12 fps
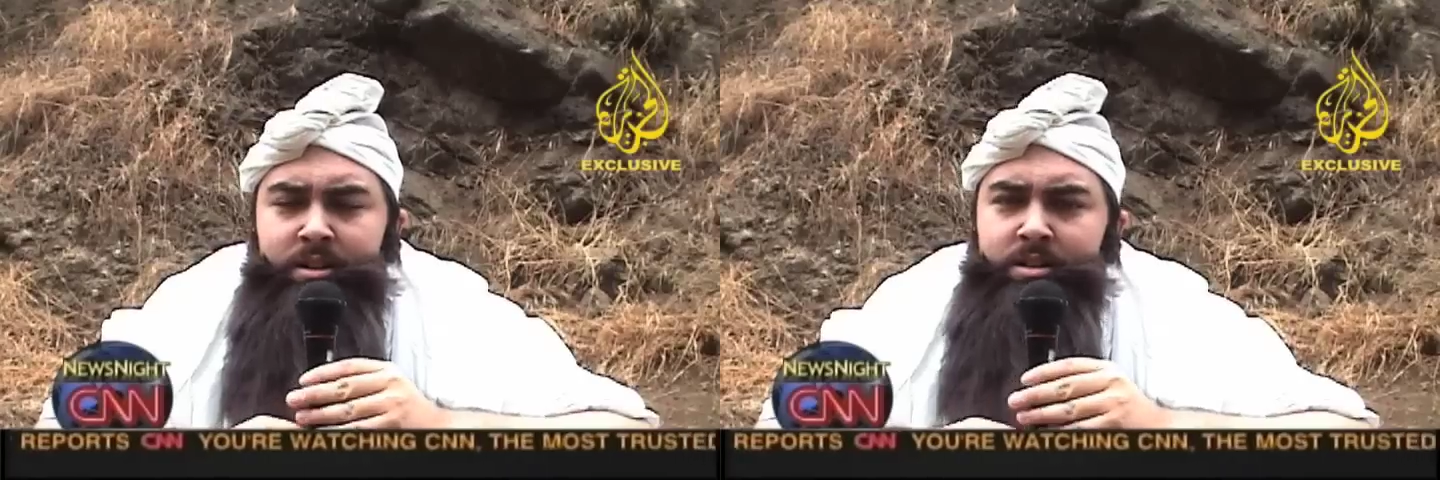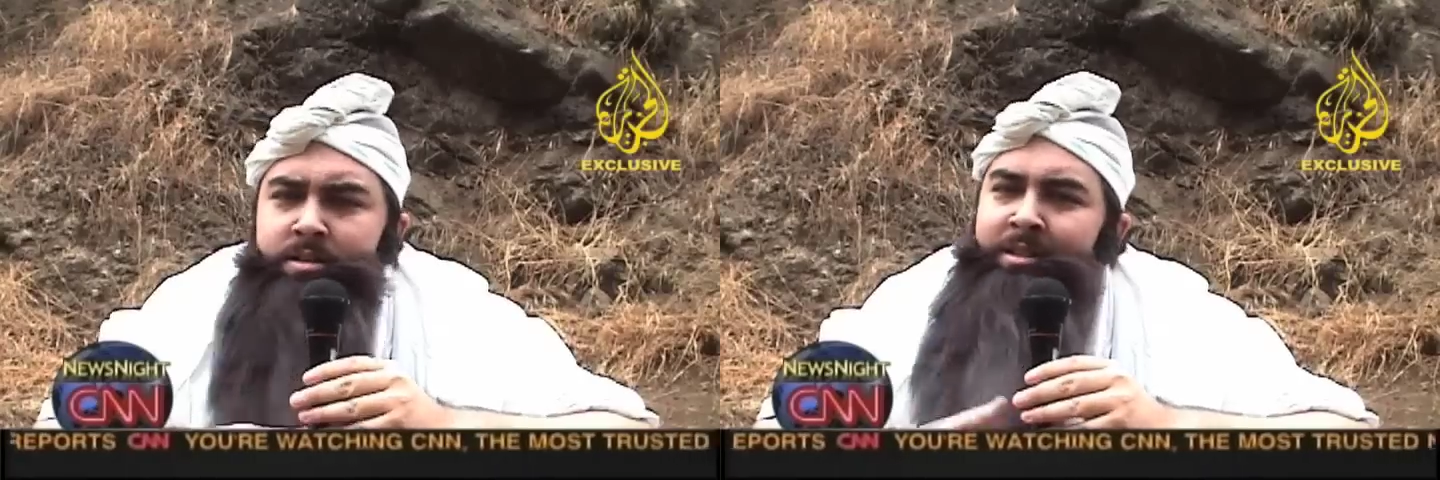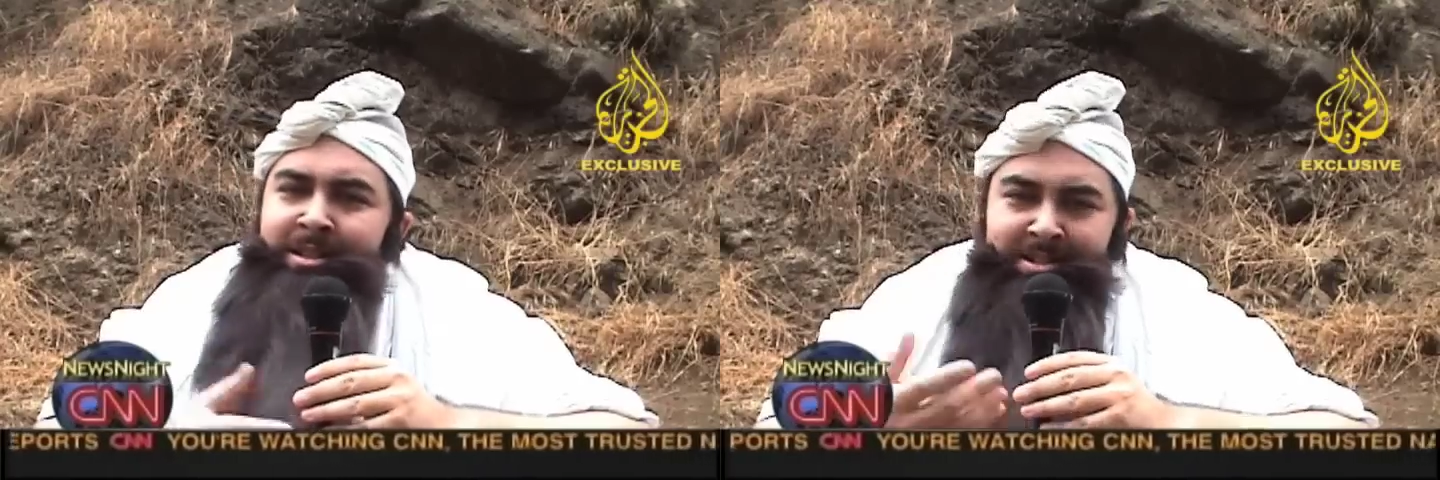
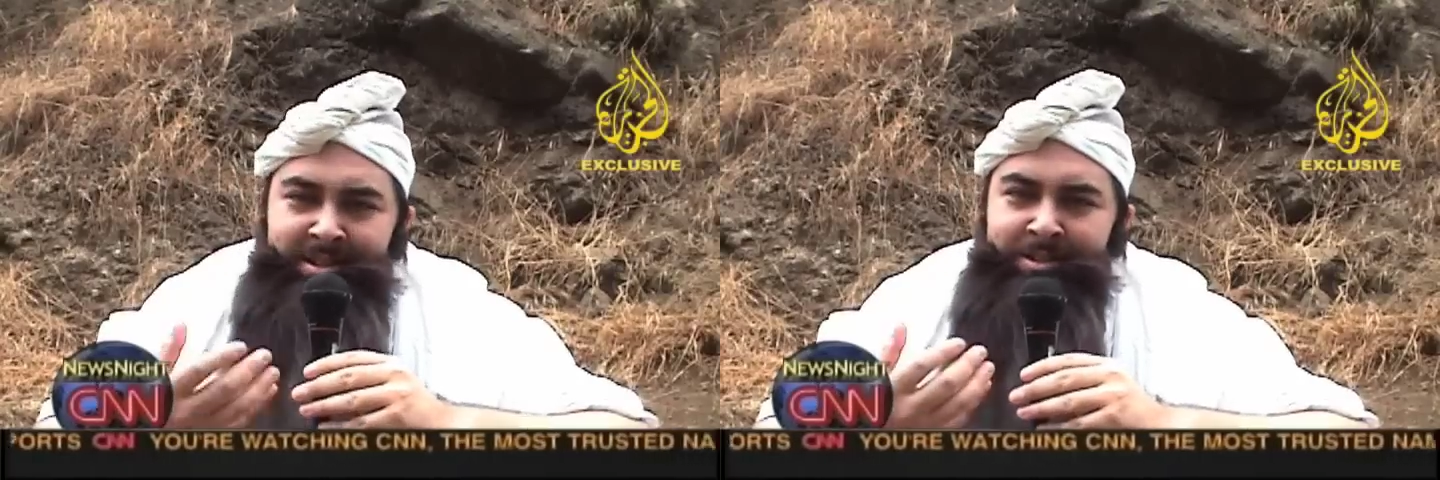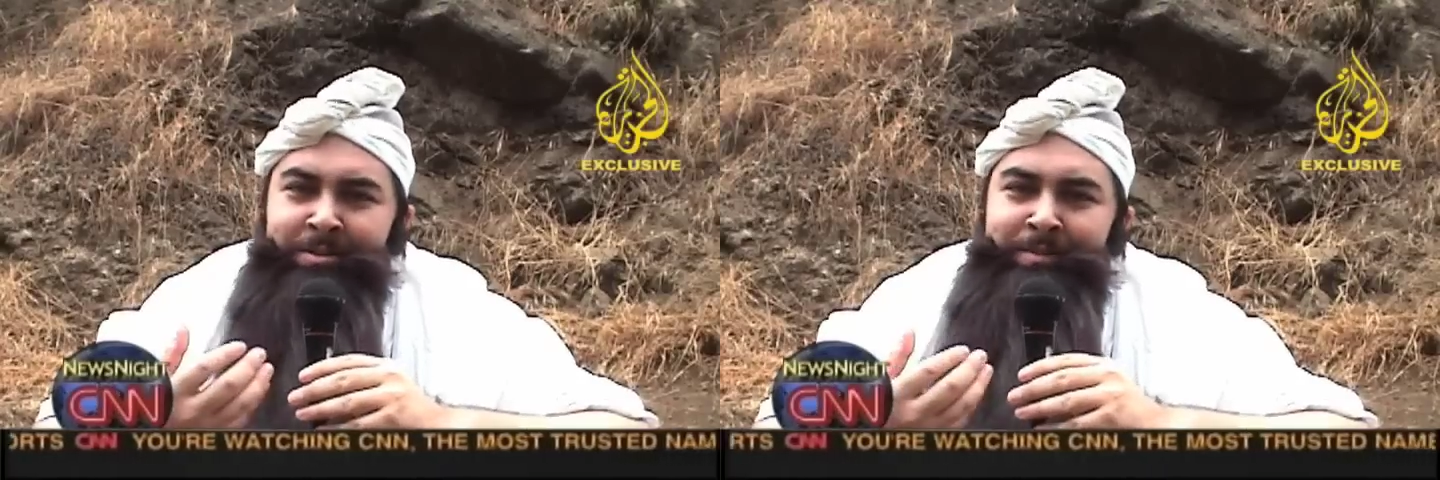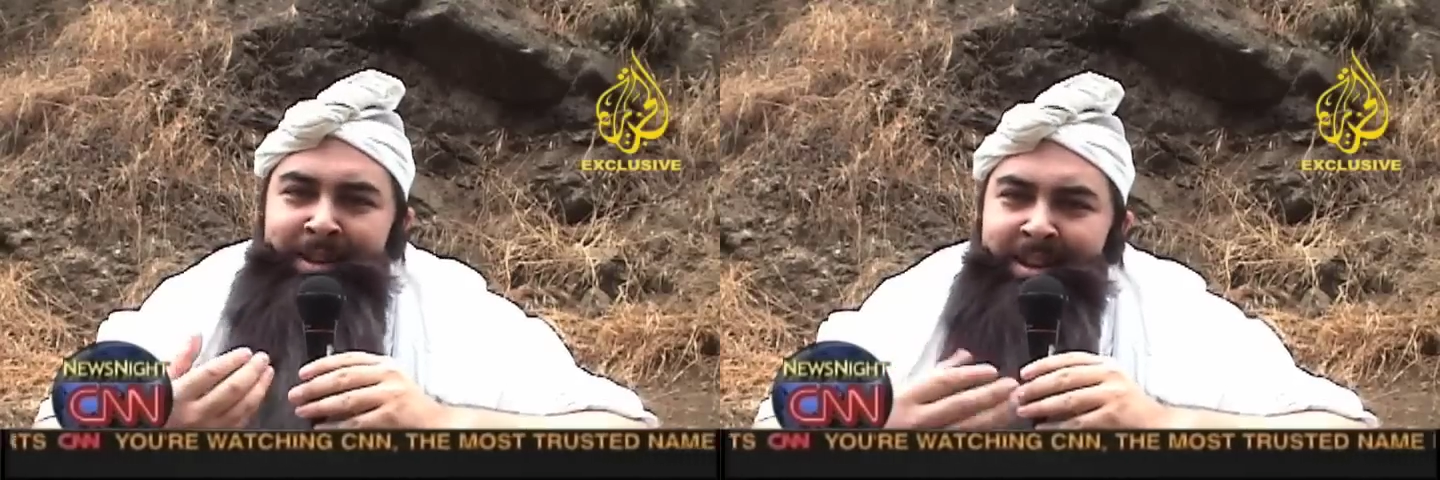So listen
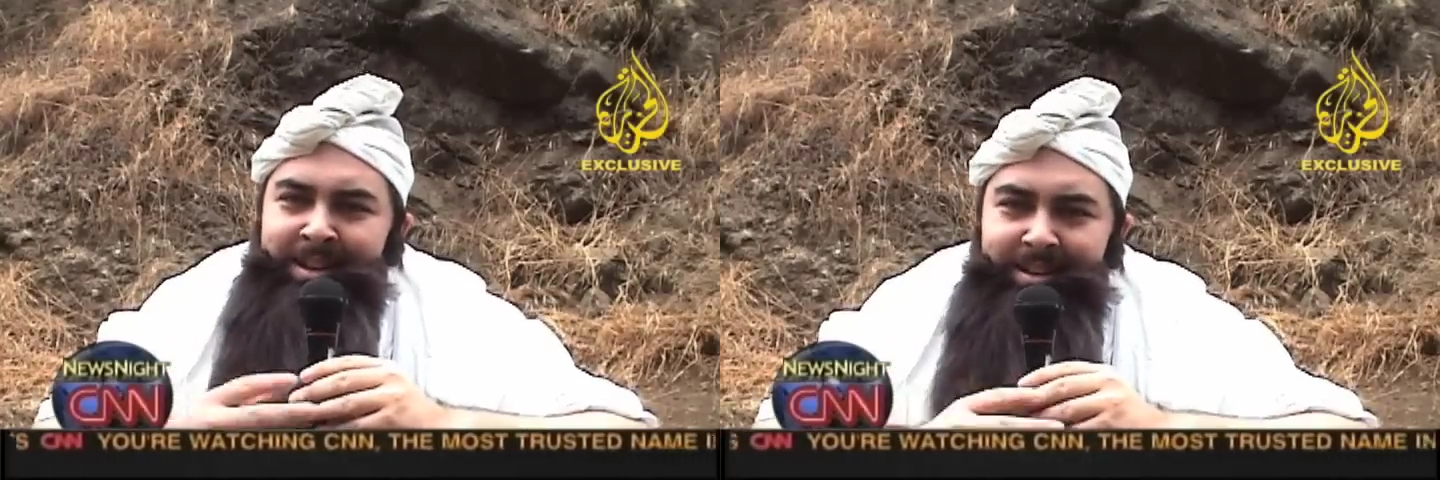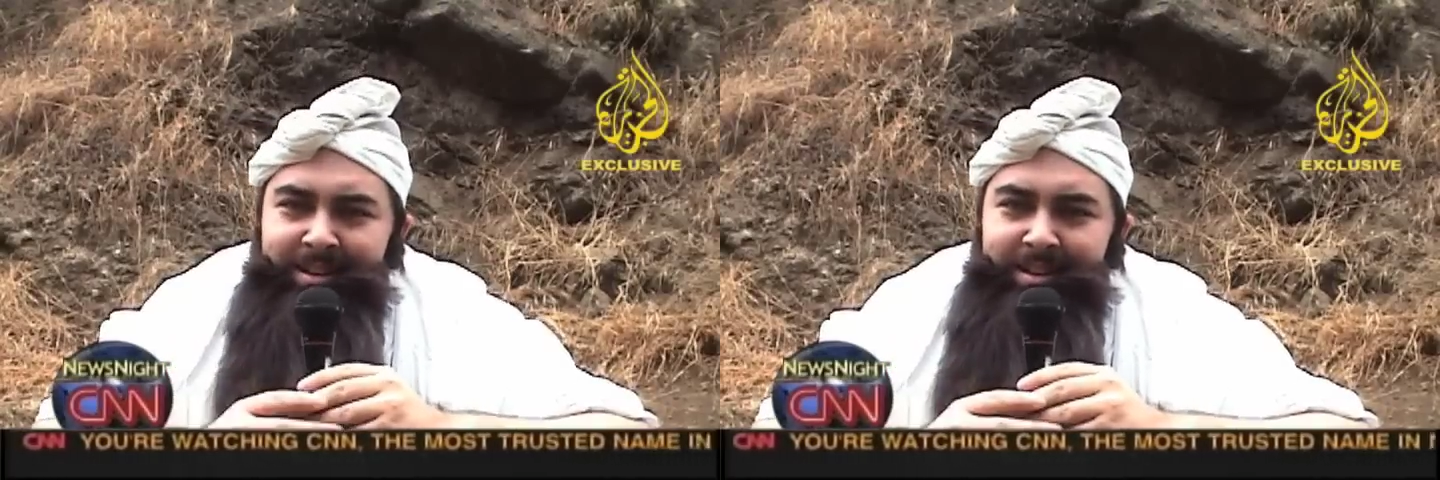to me.